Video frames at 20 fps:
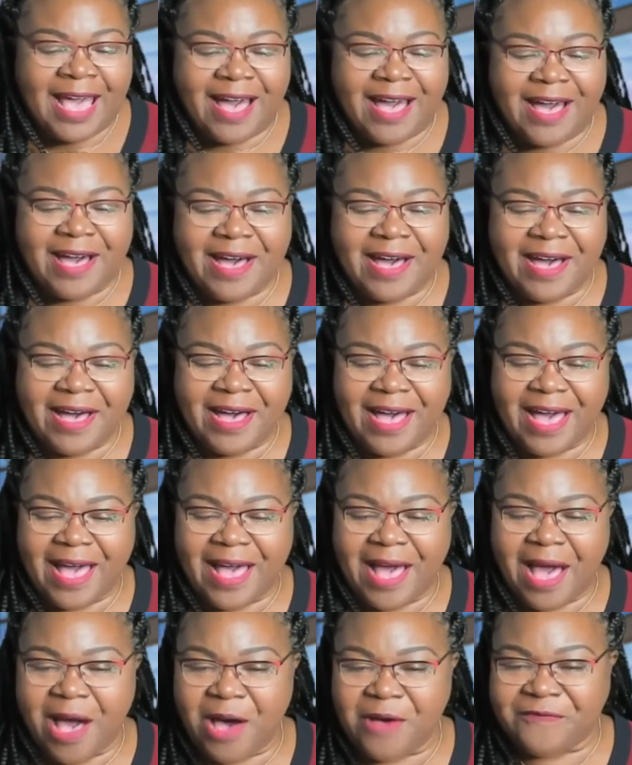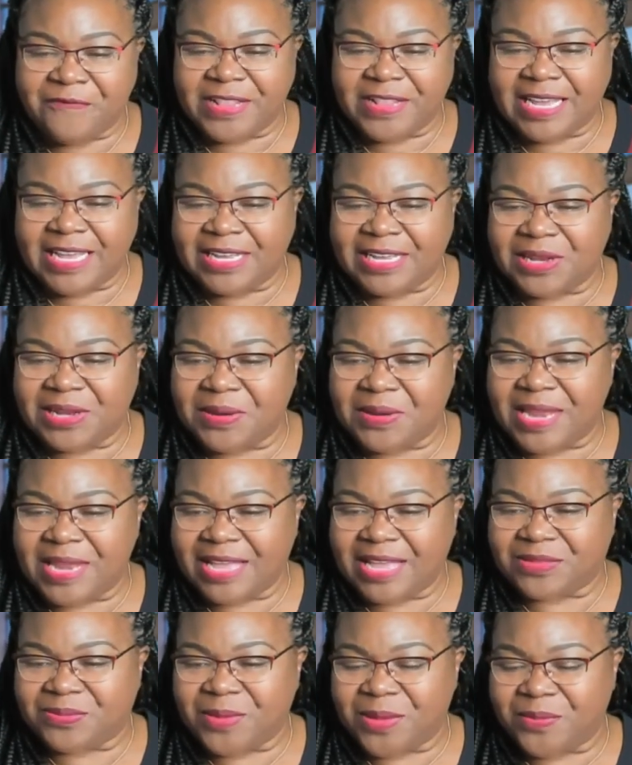Hopefully,
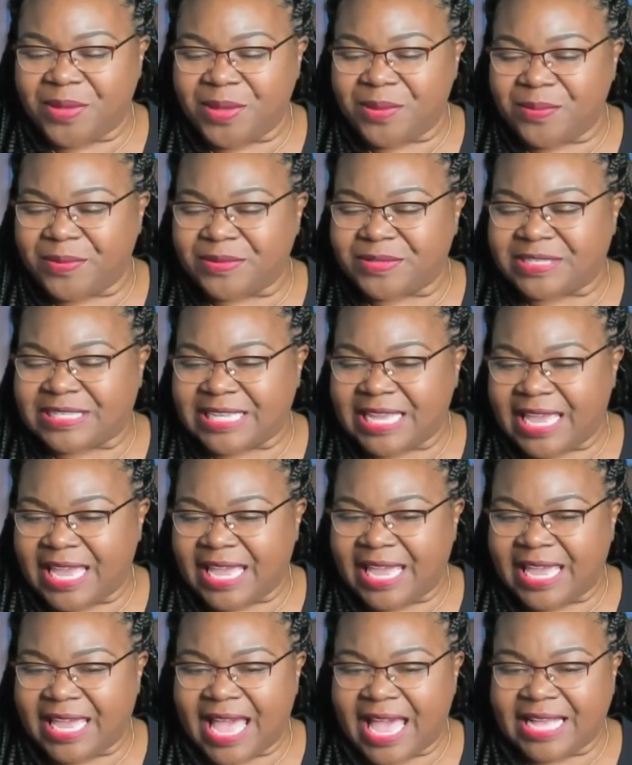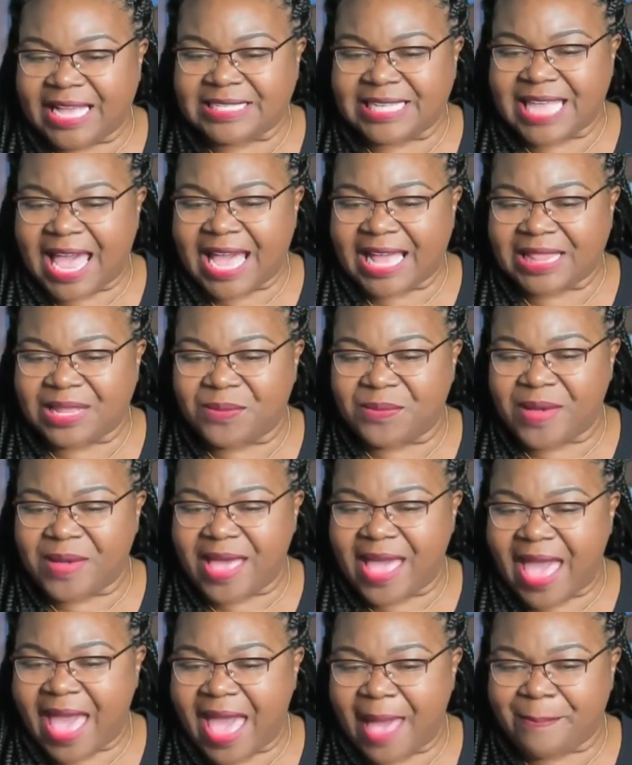next week we will see exactly
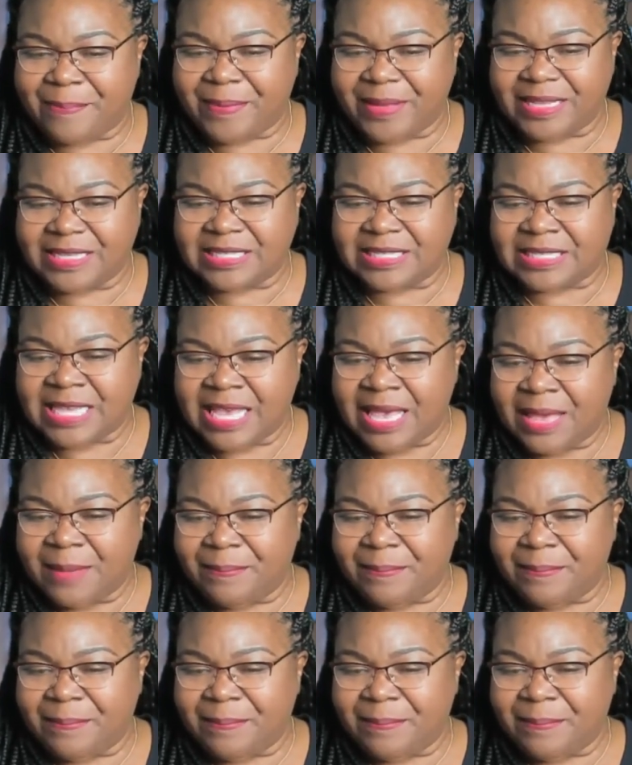what happens